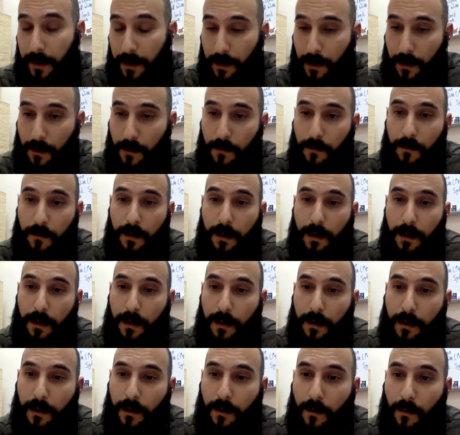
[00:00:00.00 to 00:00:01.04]
know
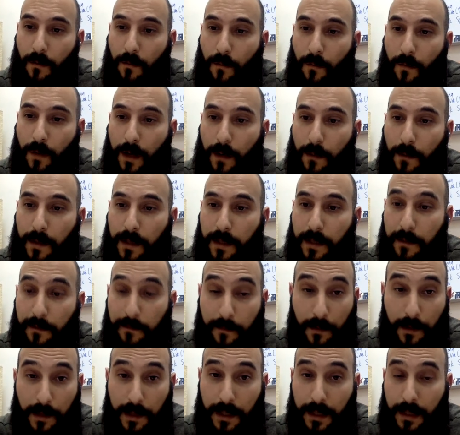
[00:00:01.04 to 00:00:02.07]
what was the
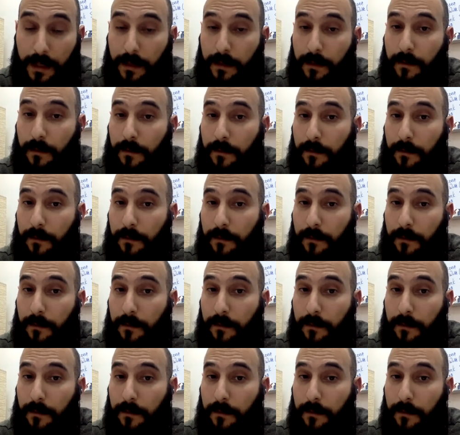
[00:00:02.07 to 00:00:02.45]
first